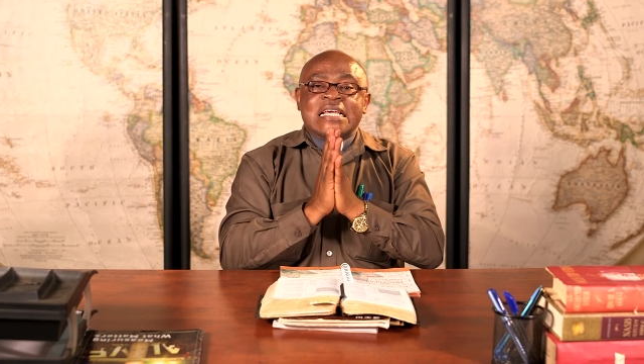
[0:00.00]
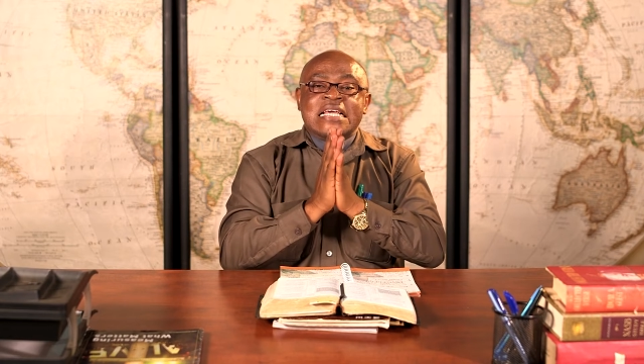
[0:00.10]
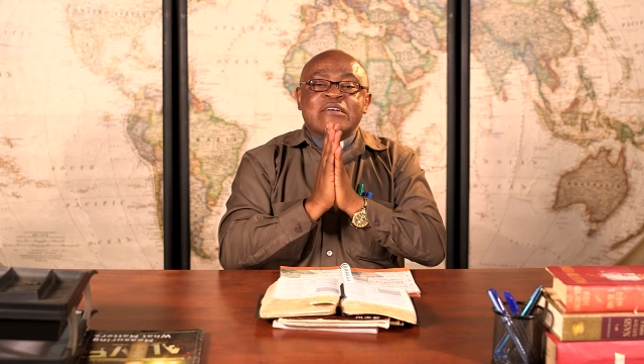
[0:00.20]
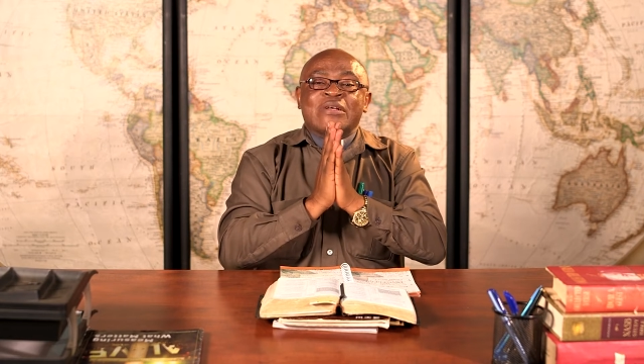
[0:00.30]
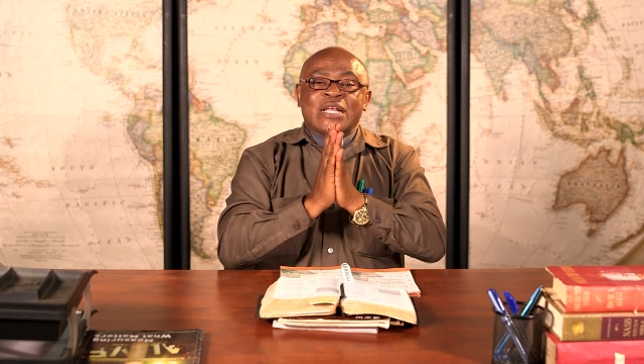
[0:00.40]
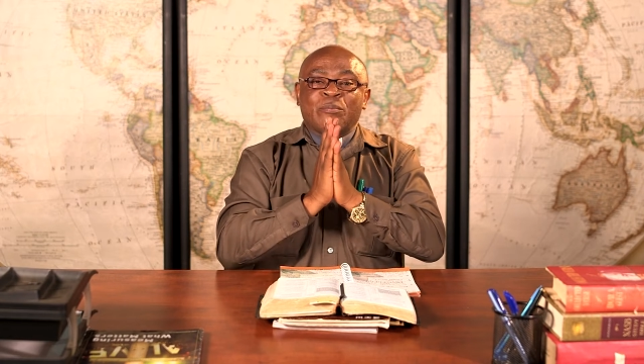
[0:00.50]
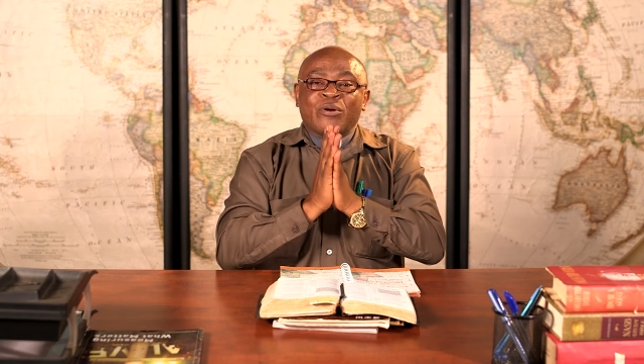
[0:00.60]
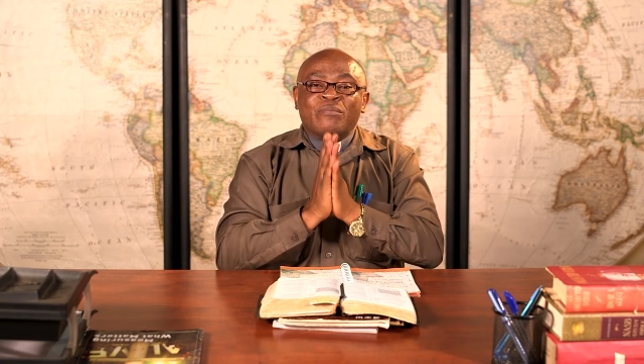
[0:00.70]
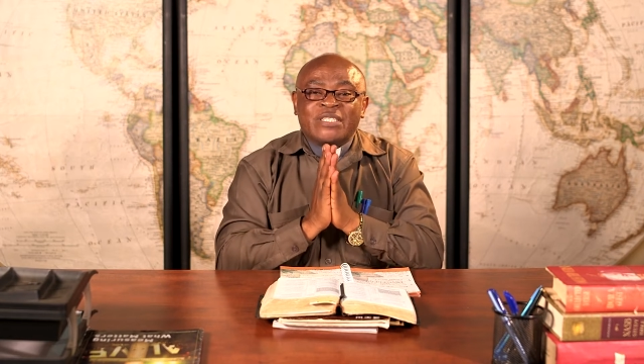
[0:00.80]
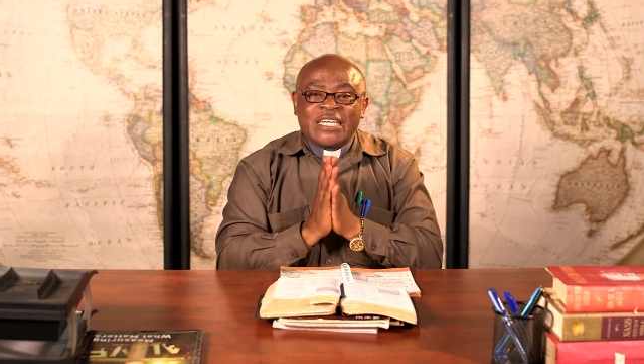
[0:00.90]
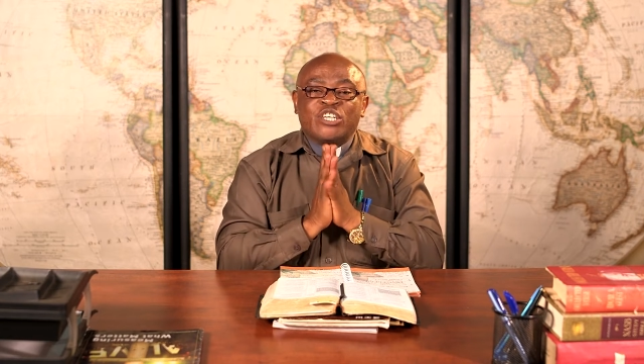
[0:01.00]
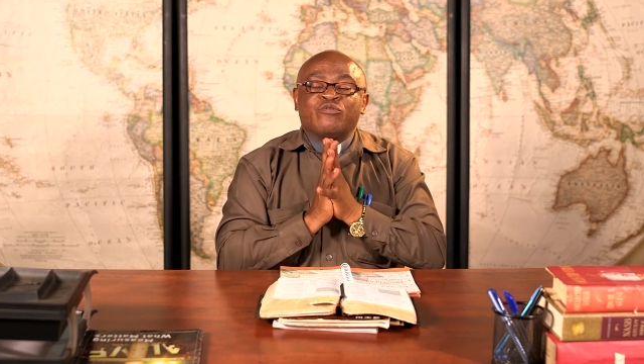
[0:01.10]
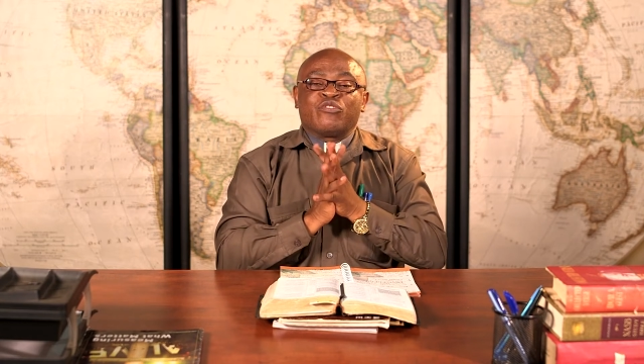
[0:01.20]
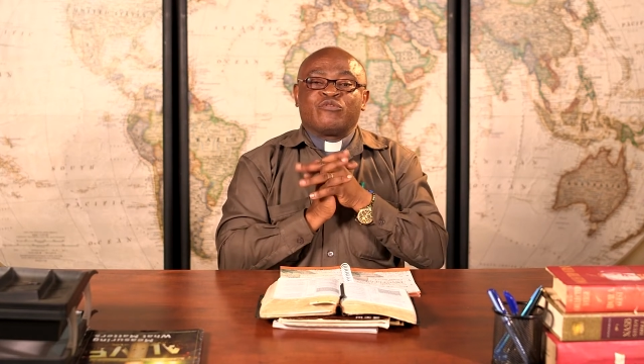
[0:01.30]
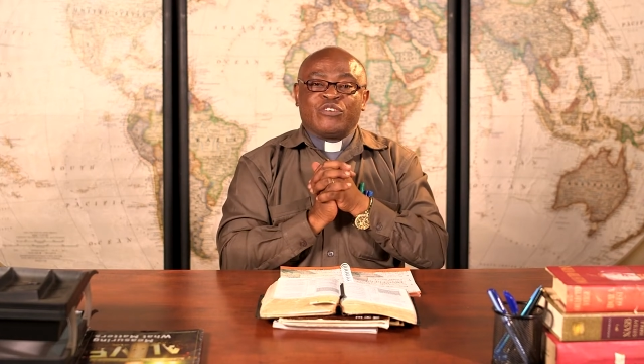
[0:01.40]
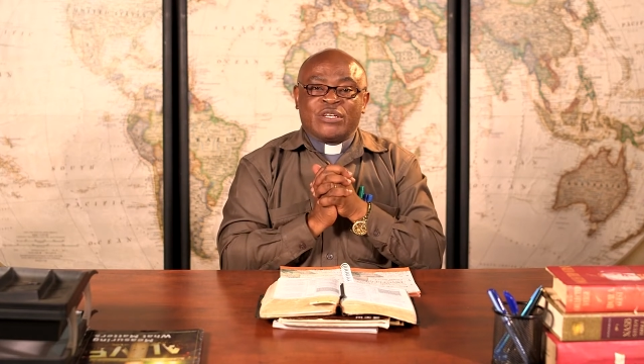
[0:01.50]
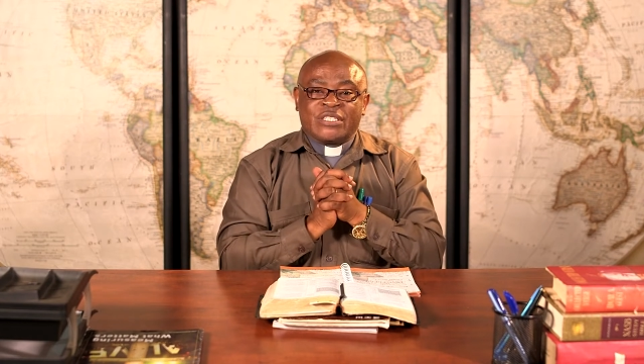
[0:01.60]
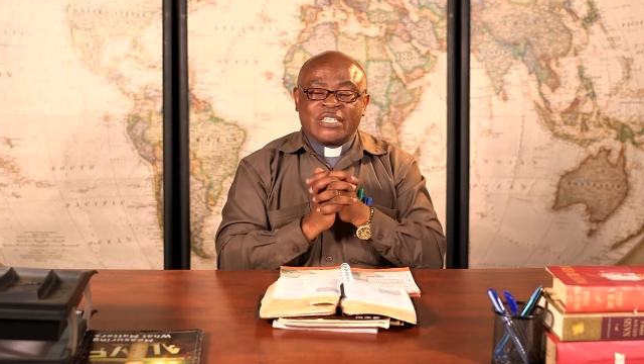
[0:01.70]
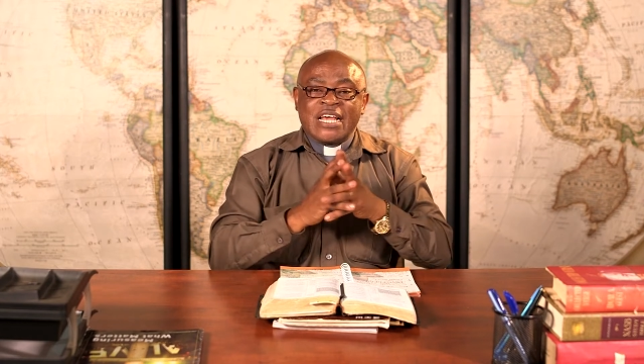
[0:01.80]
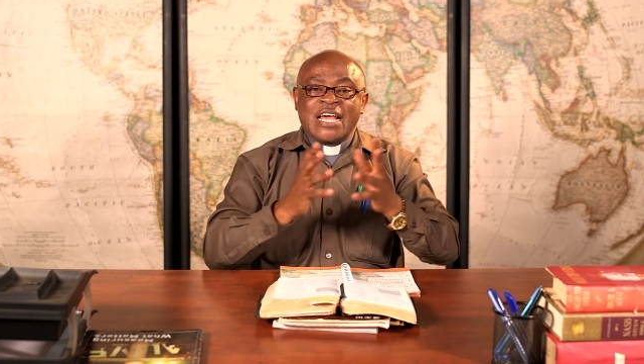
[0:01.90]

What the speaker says: When he promises, he fulfills.